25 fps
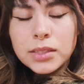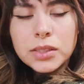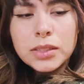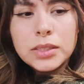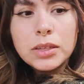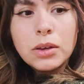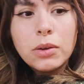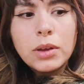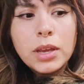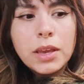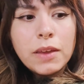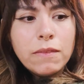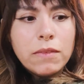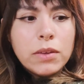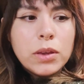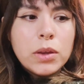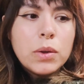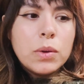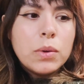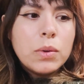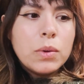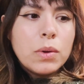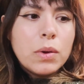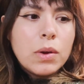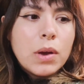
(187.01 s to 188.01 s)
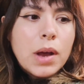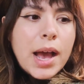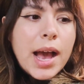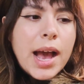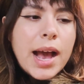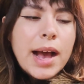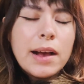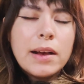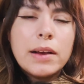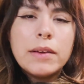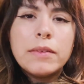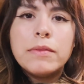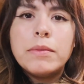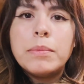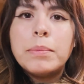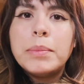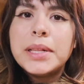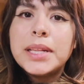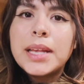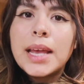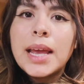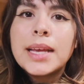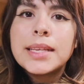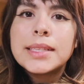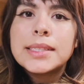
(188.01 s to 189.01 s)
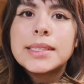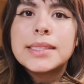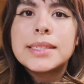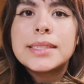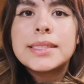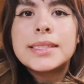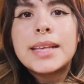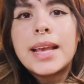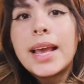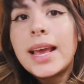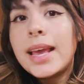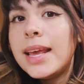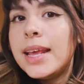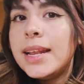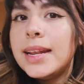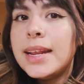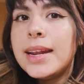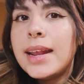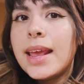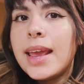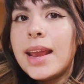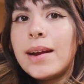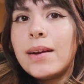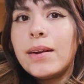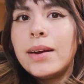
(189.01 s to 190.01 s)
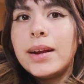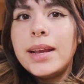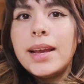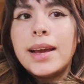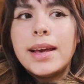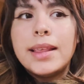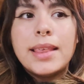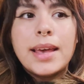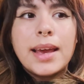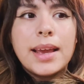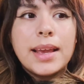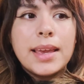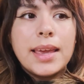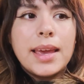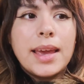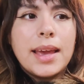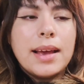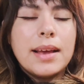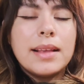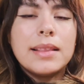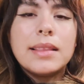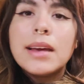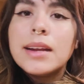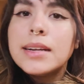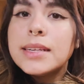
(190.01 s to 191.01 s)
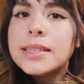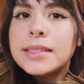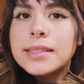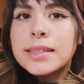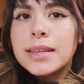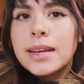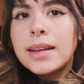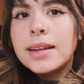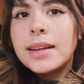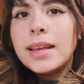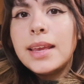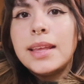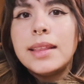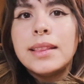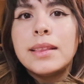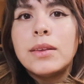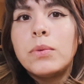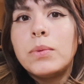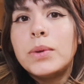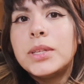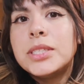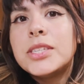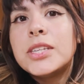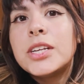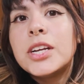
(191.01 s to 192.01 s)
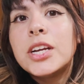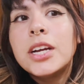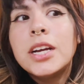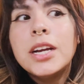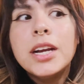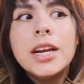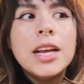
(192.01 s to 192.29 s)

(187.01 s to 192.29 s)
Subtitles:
So if you have plants set in an area that get a lot of sun in the winter,